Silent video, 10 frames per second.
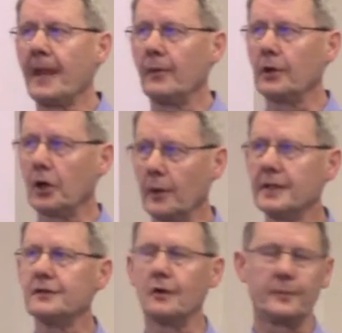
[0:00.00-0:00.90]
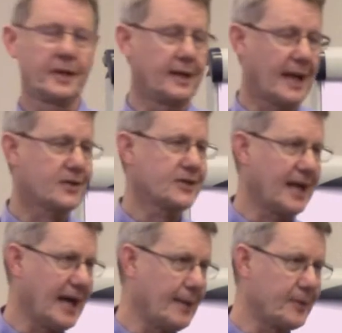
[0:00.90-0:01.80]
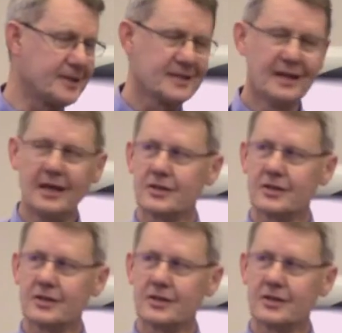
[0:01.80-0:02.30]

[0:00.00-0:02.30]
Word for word: I won't go into it, but it actually happens.